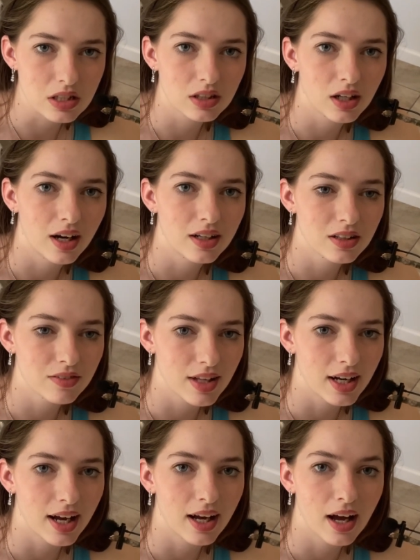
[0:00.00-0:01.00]
that I
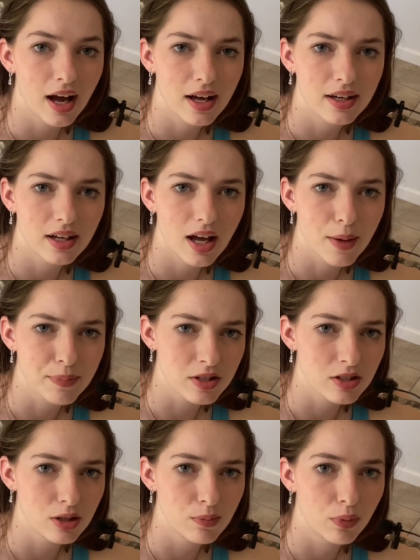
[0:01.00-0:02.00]
had
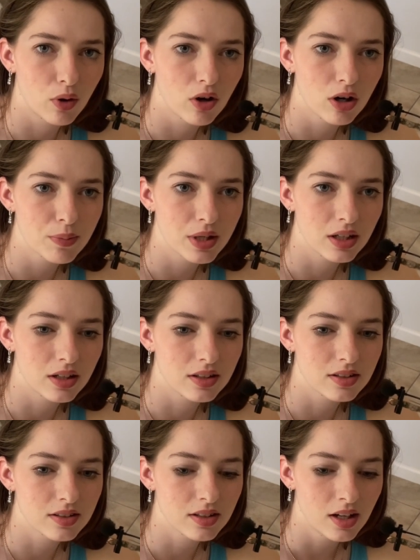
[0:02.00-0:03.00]
Epstein-Barr
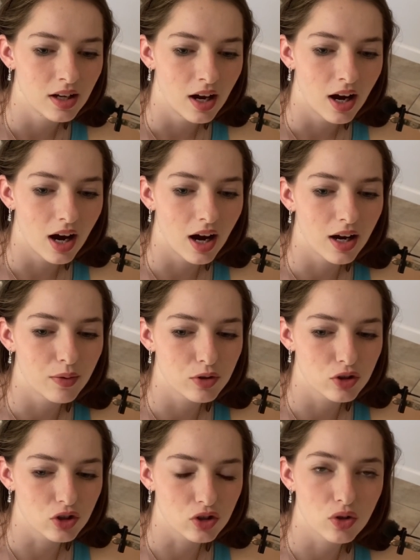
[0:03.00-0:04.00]
because I was
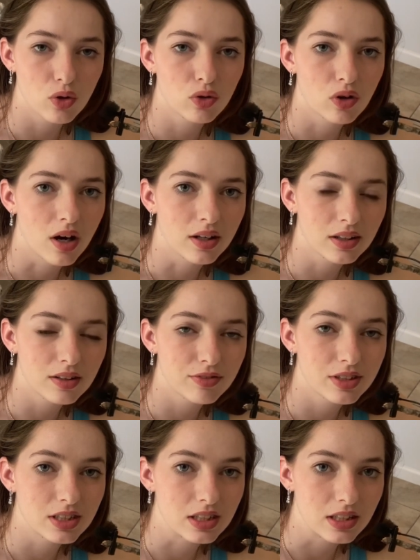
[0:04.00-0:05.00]
just so chronically
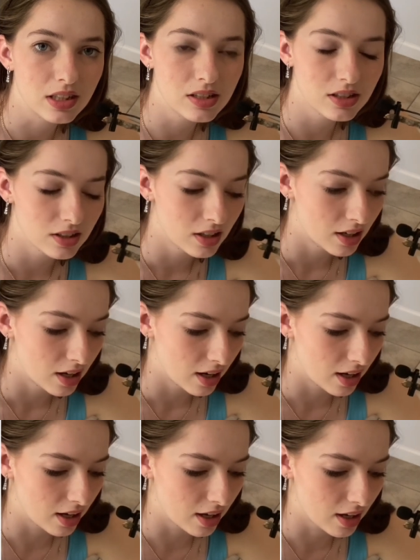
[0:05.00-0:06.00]
fatigued
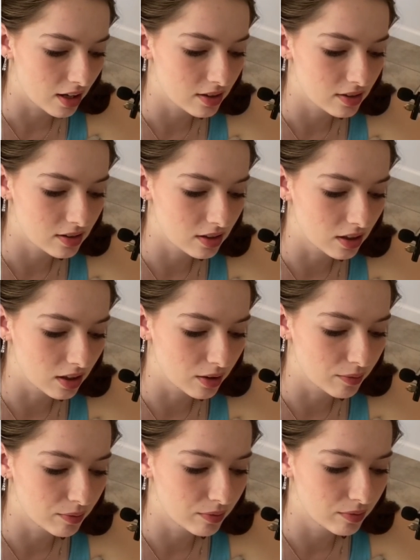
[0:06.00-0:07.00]
and
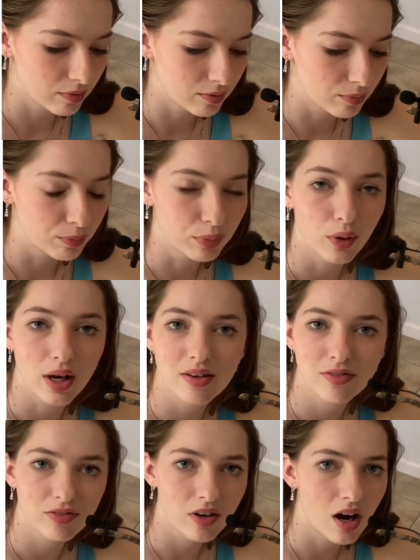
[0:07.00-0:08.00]
brain
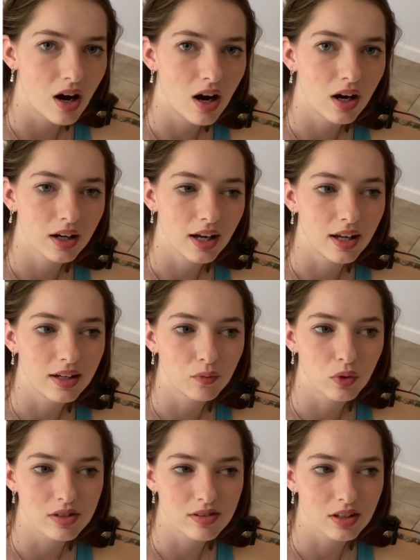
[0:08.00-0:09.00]
fog, and
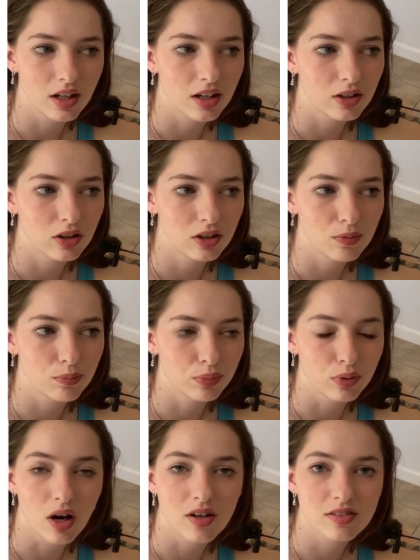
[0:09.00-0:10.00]
once again couldn't
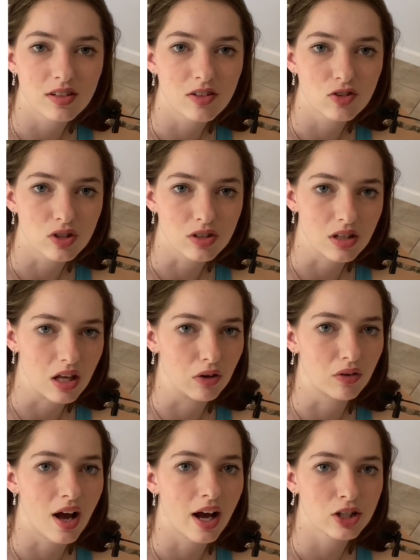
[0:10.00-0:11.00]
process just
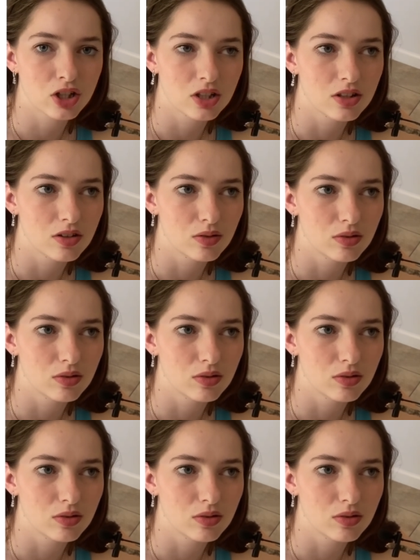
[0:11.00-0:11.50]
interactions